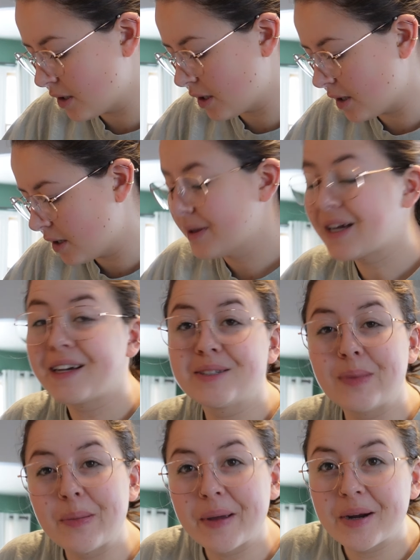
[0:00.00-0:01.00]
or not because
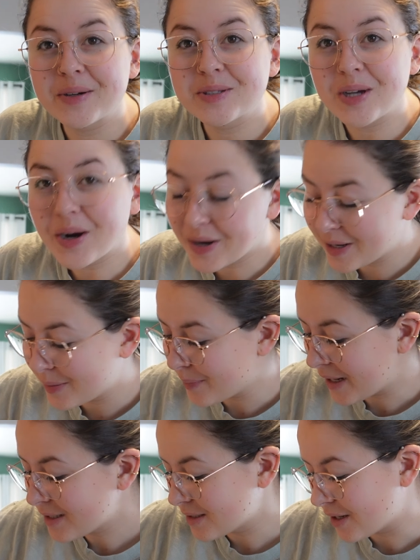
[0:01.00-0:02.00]
my parents are in
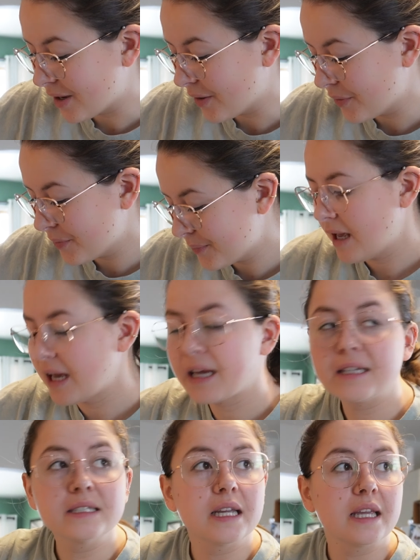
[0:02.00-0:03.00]
Mexico.
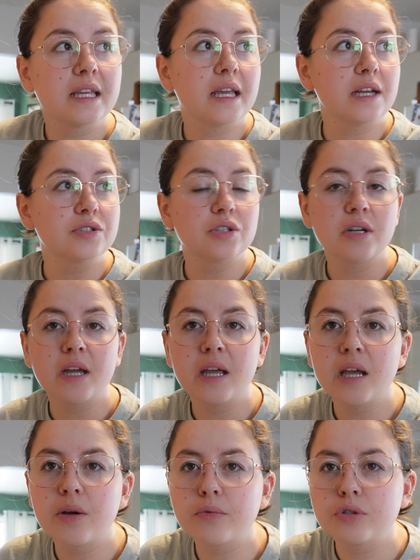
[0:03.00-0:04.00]
And
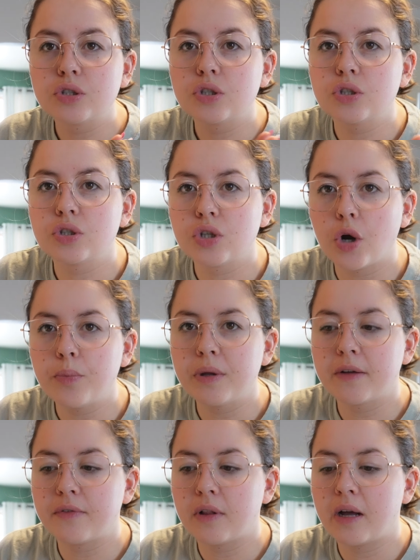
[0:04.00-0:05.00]
yesterday it was so
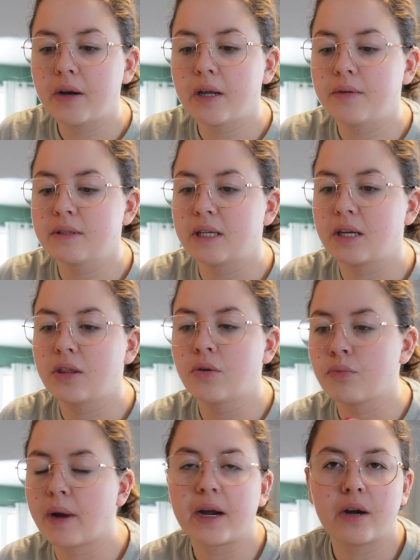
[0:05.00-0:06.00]
beautiful out. It was like the
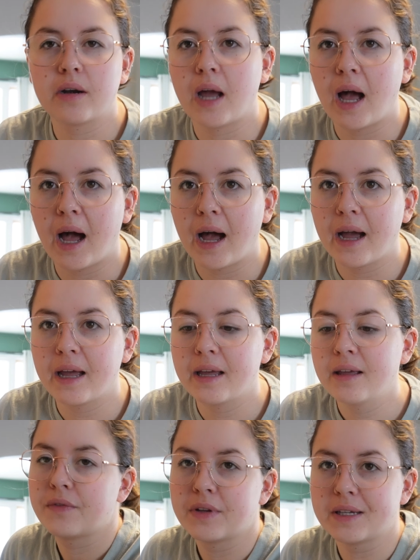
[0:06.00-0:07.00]
record
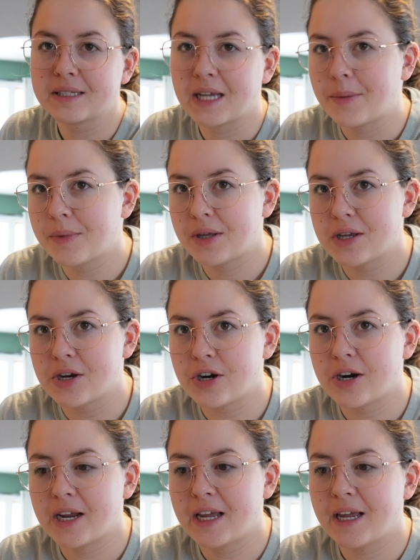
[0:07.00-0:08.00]
high for this time of year
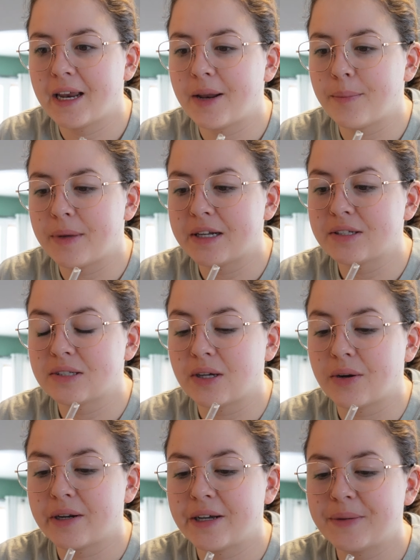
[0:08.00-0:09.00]
in
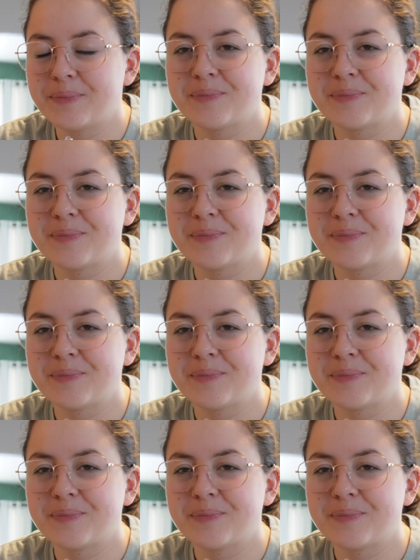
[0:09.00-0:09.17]
Minnesota.